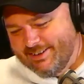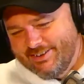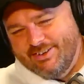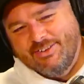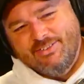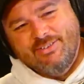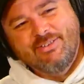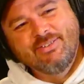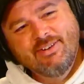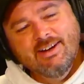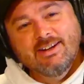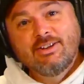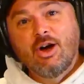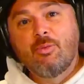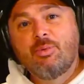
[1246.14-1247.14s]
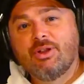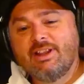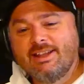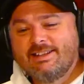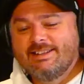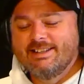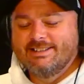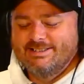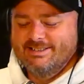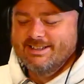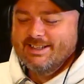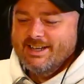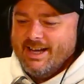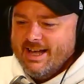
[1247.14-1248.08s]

No, not at all. No, but like it's